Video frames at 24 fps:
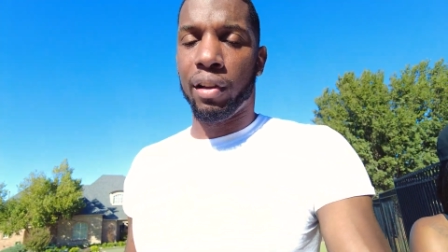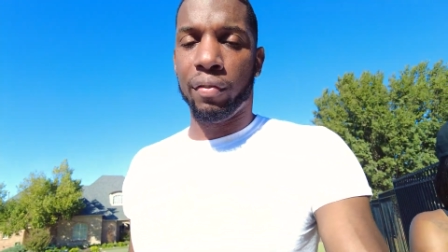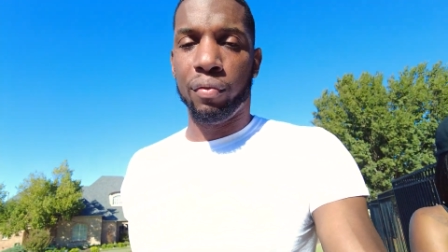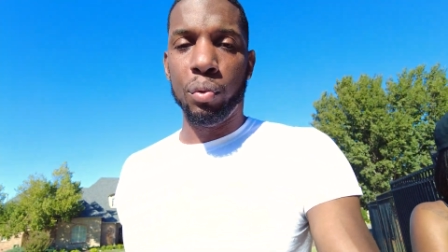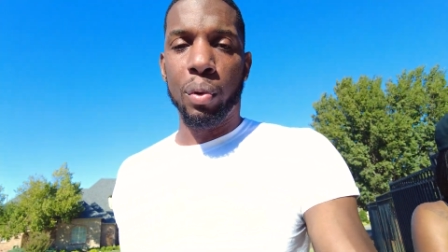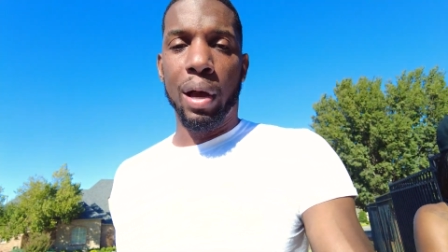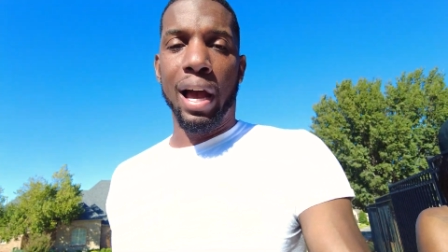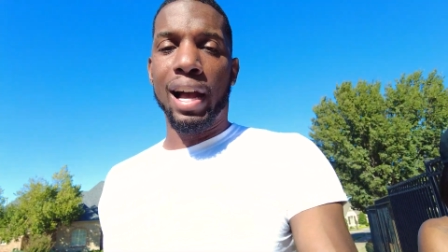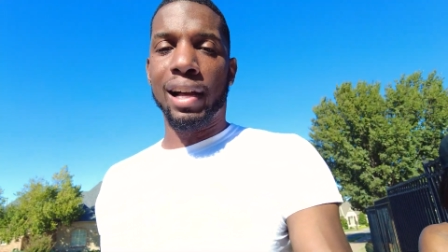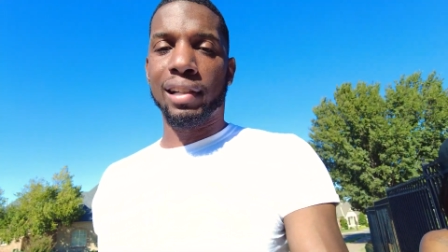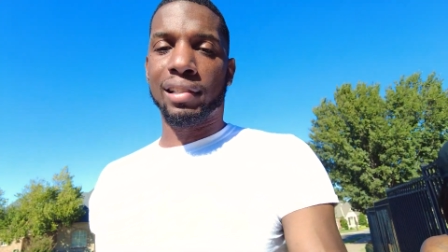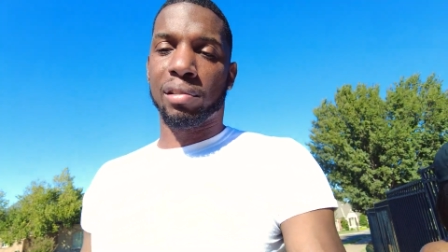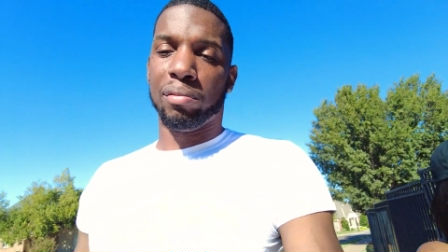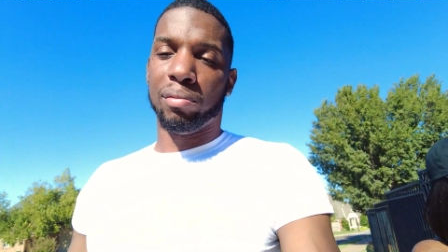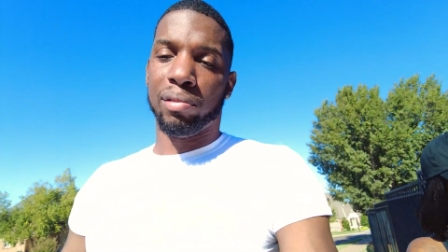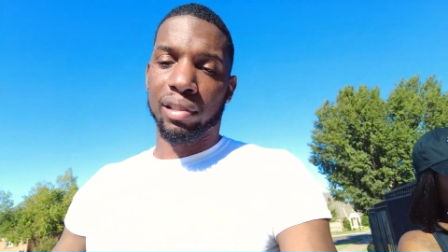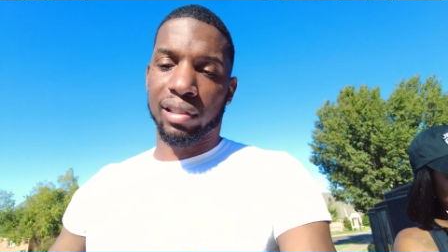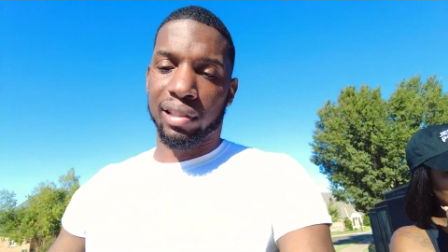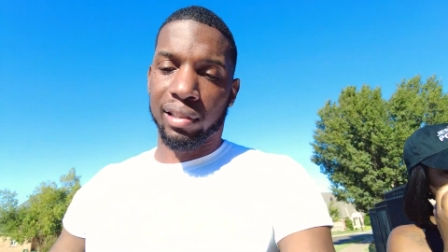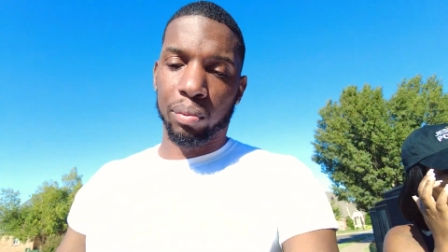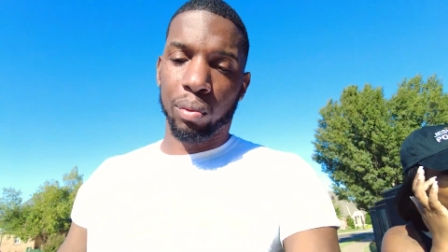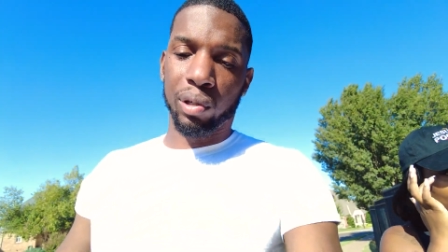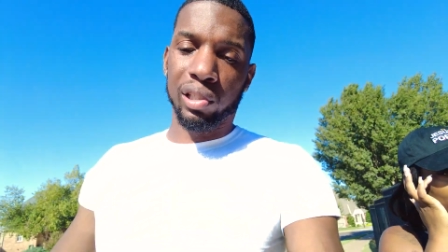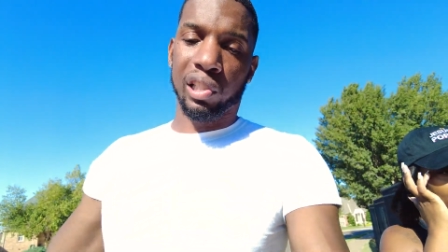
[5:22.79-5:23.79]
If you ask them
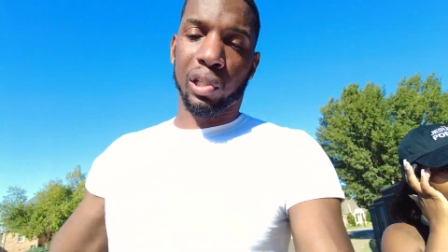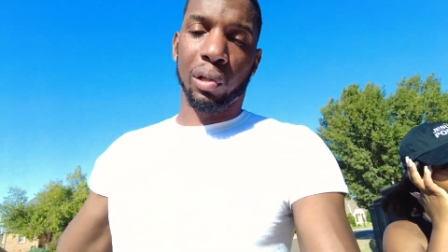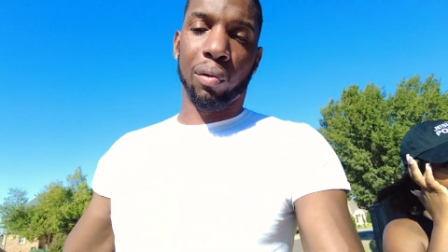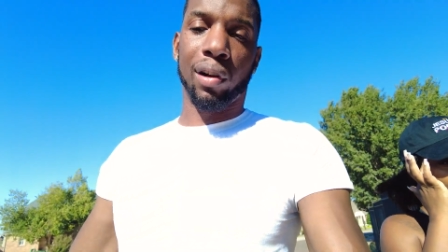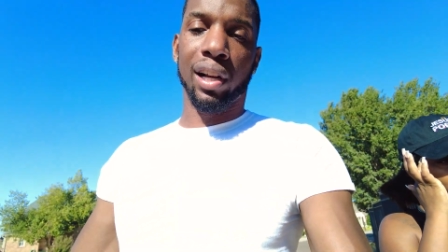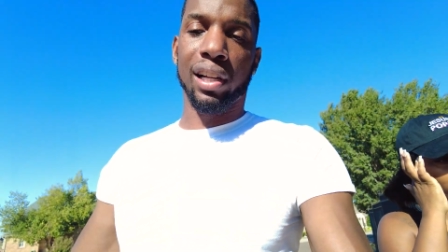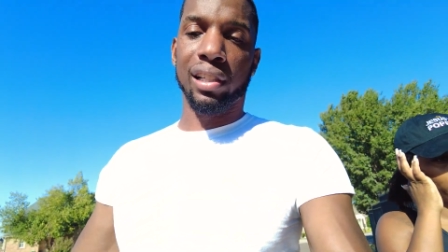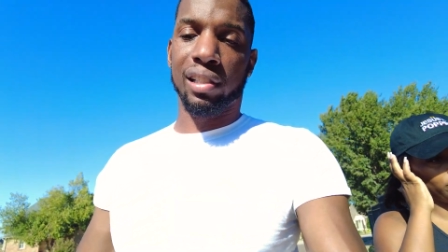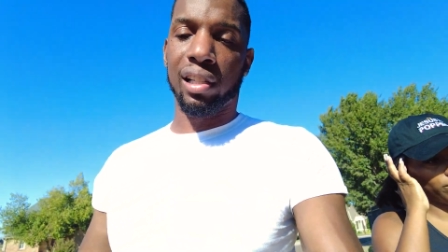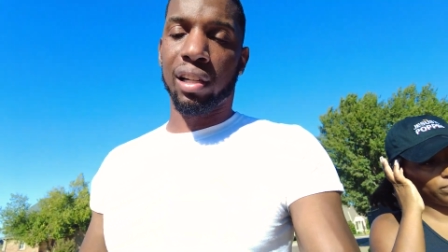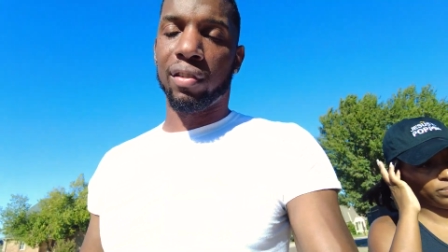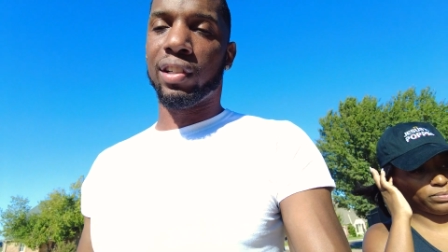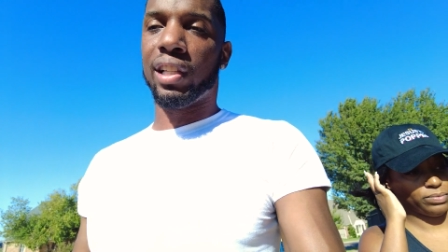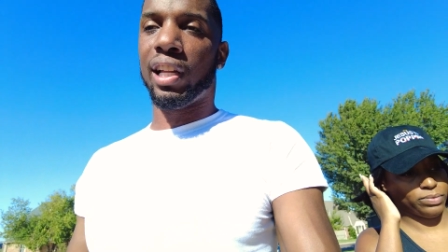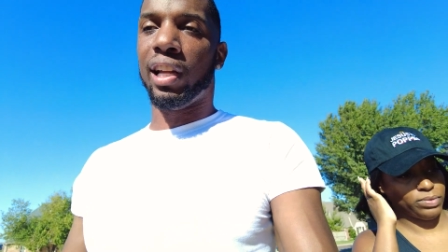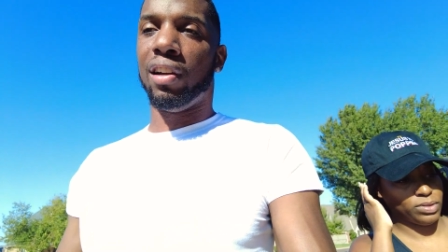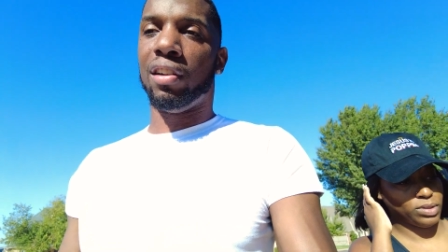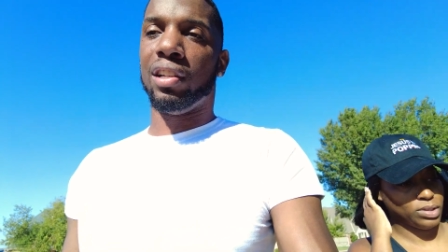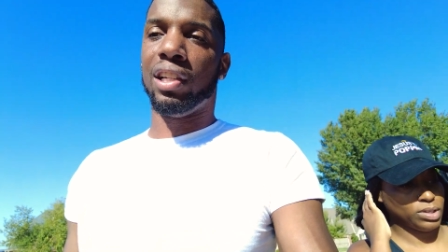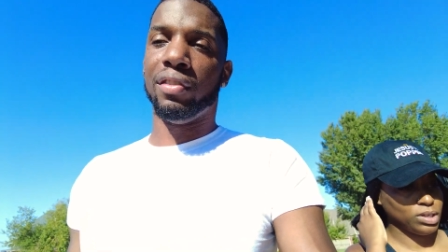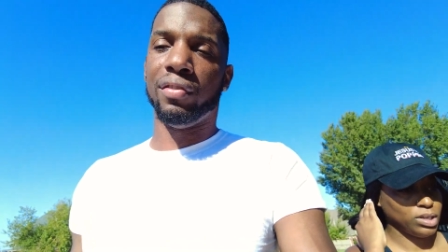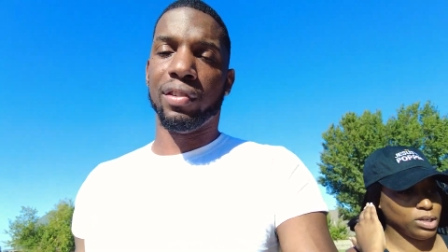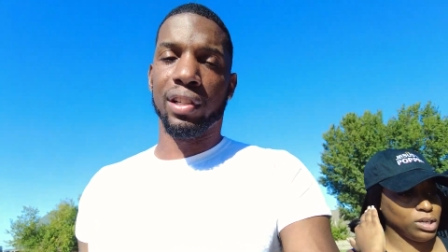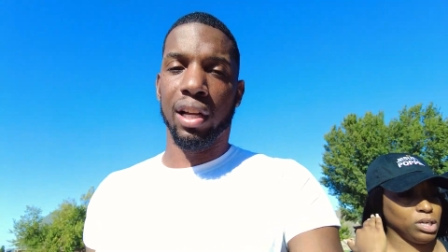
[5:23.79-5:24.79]
this, what's the rest of it, they
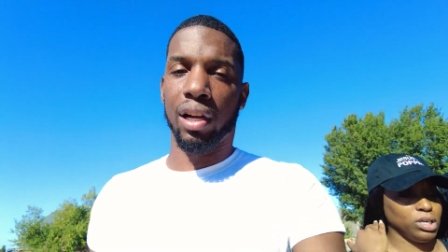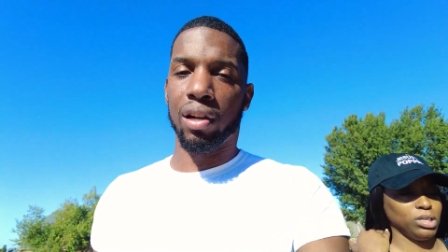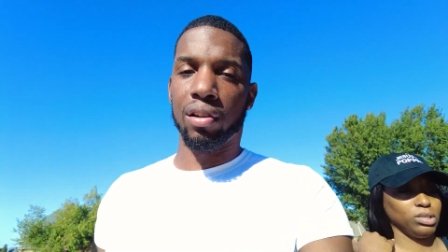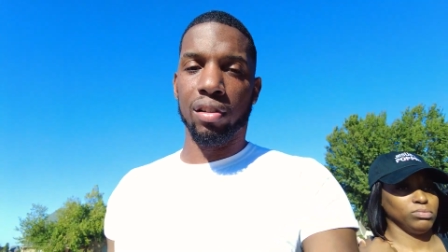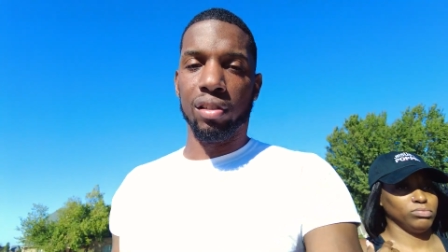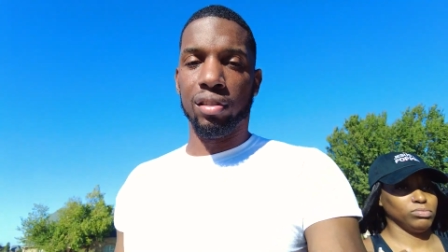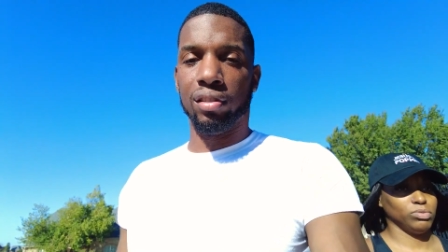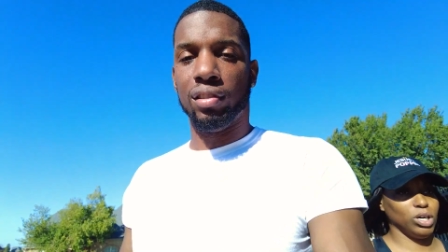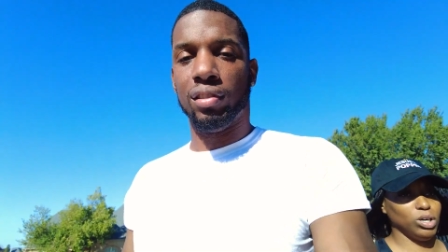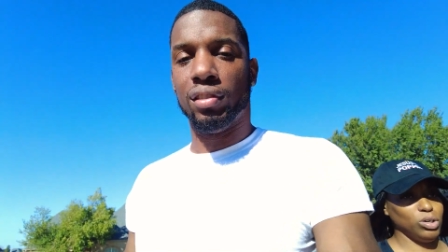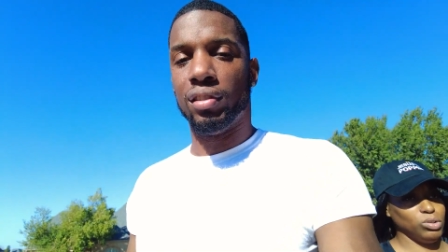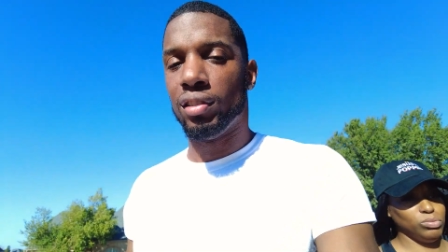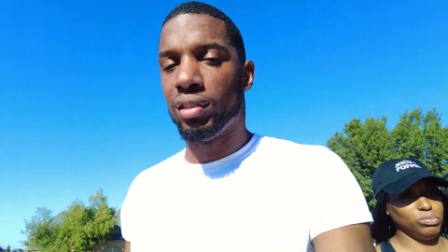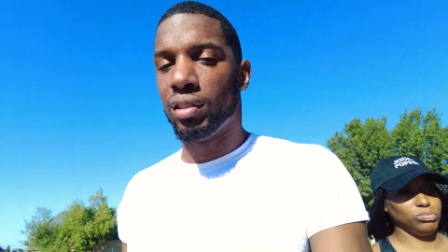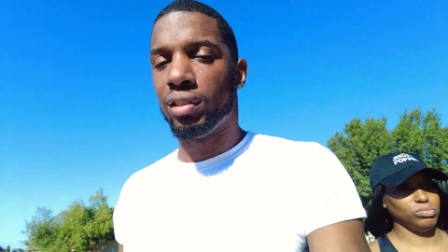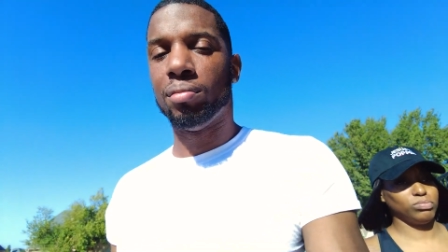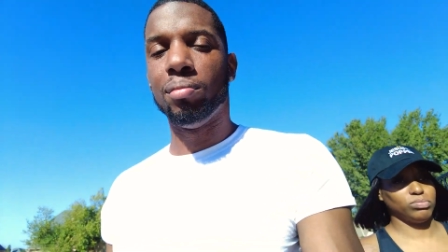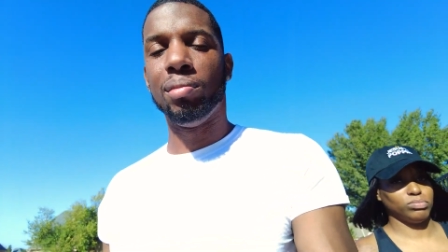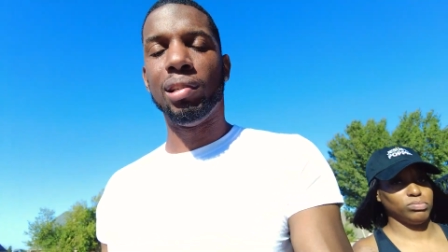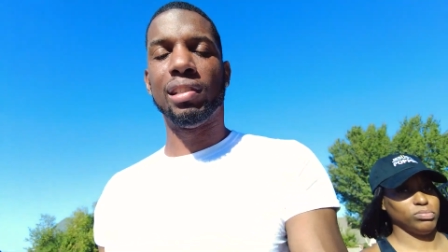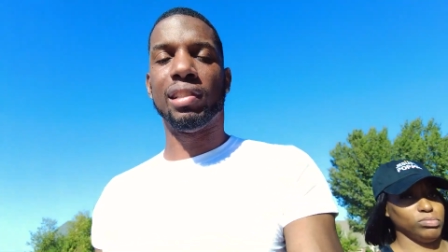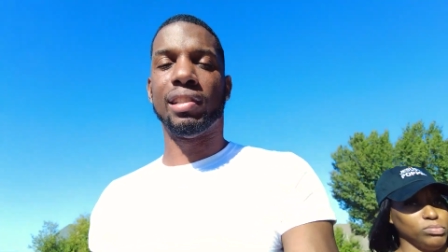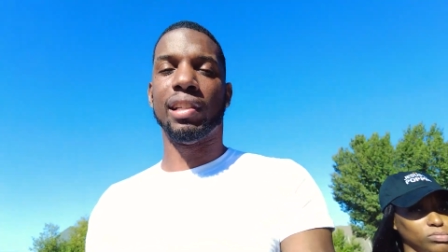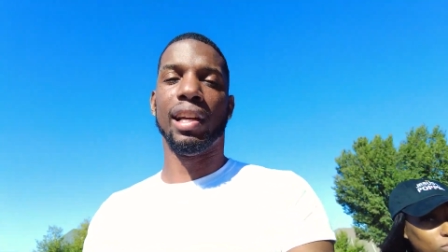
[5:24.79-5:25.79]
don't even know. No.
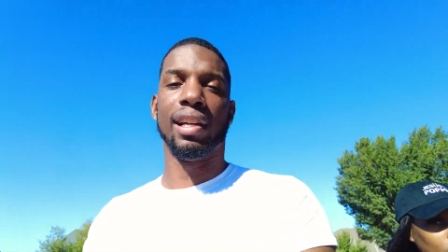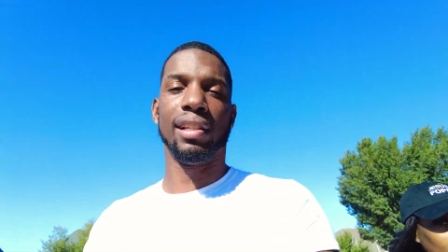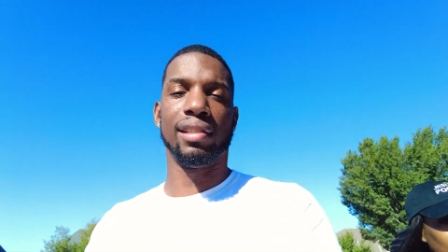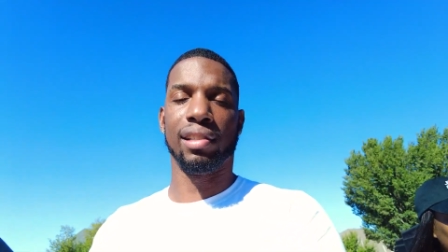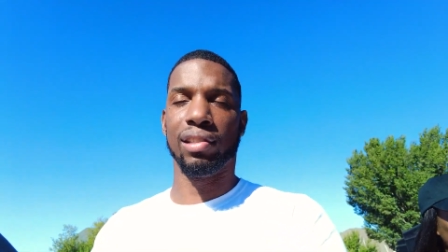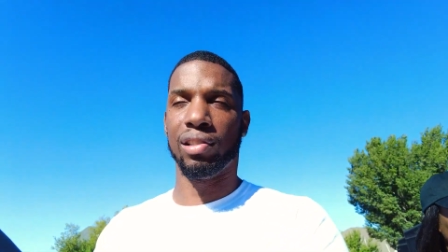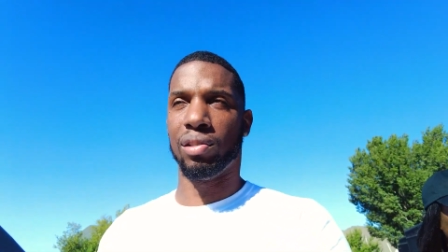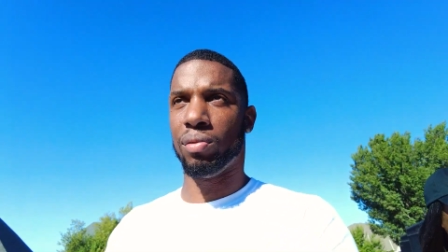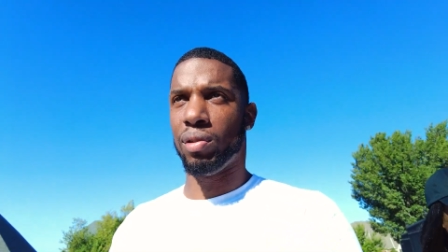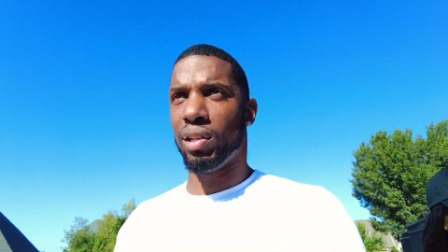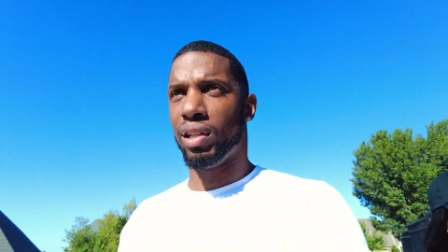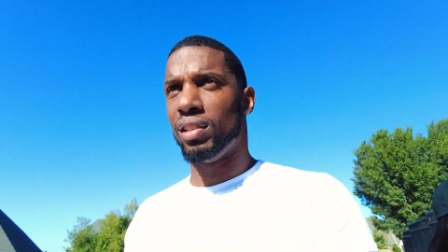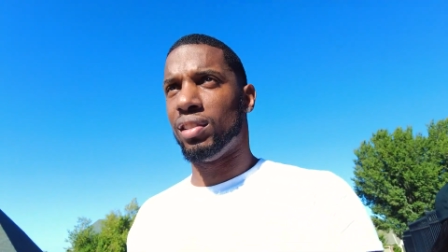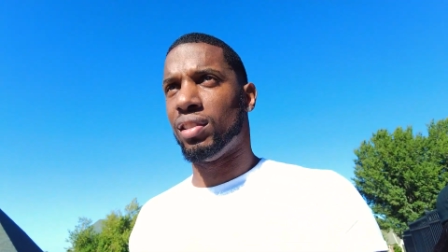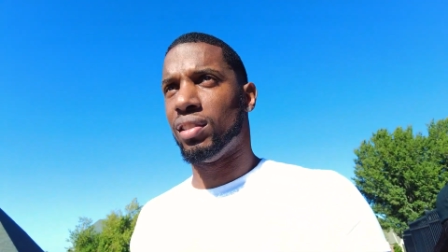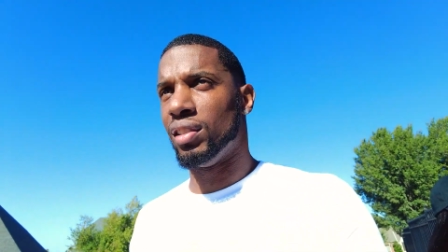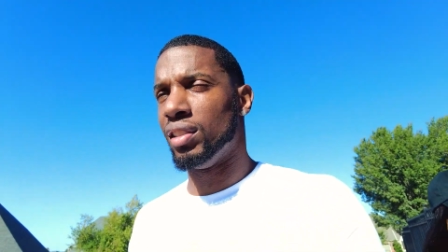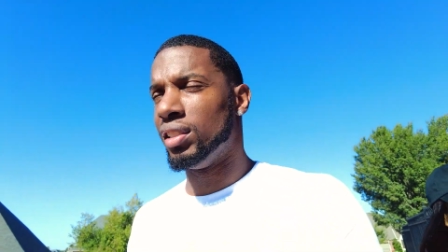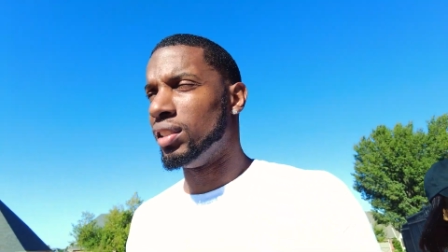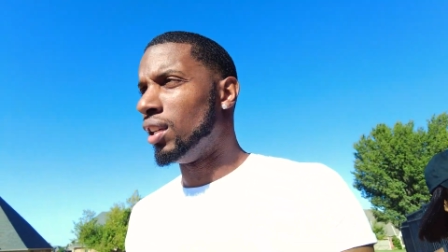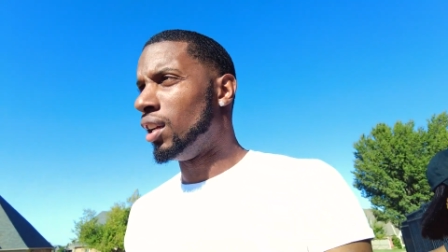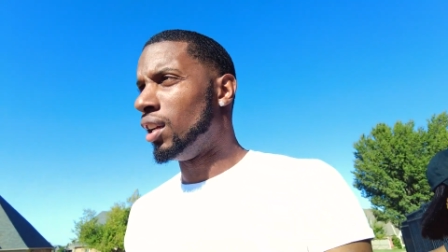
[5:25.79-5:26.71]
Be a sad situation.